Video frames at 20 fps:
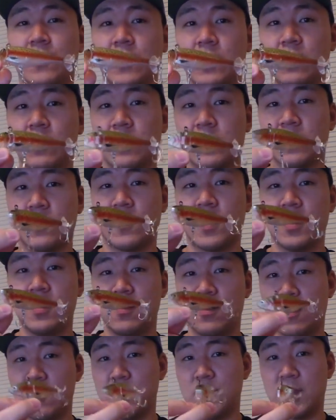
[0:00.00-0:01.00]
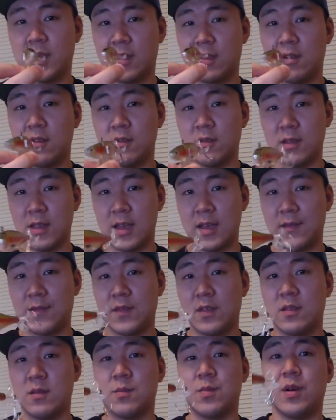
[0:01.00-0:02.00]
If you use it right, you can make it go
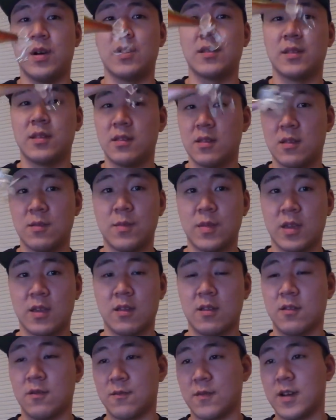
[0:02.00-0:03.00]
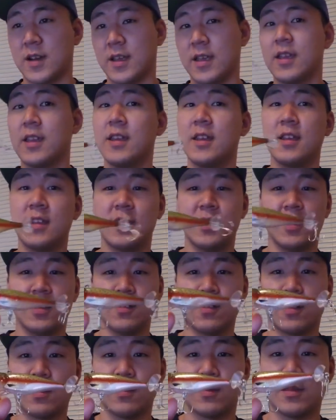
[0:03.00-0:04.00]
left, pause it, you can make it go right,
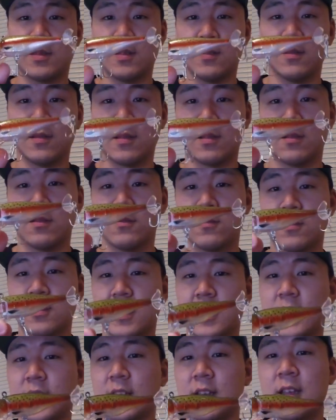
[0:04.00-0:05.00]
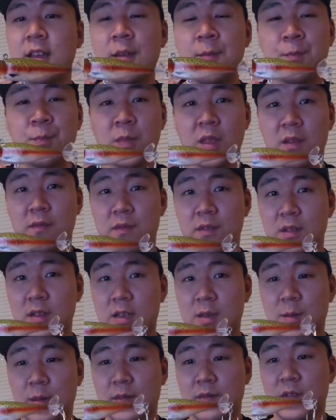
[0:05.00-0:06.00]
and you can steer this lure. And if you
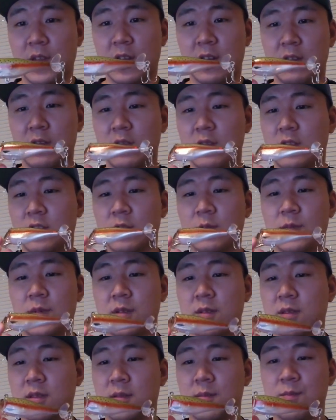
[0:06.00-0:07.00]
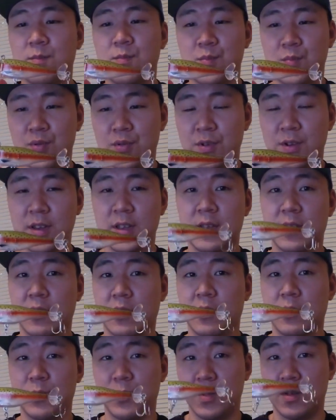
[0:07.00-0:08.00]
look at the video on YouTube, there's some pretty
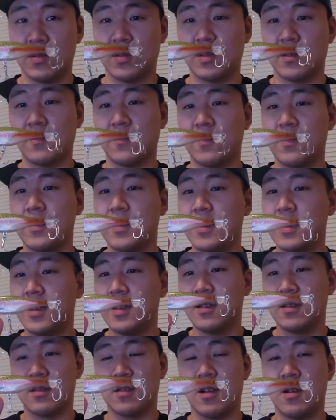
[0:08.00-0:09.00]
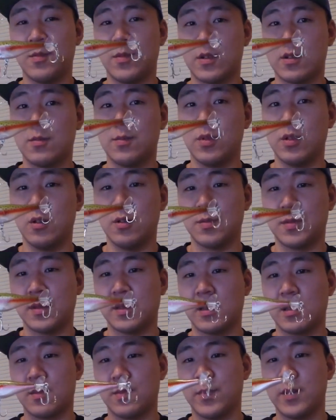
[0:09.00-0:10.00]
explosive topwater blowups
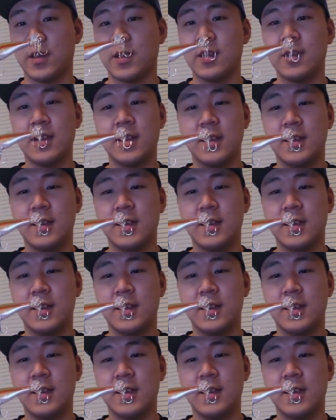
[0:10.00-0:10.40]
on this bait.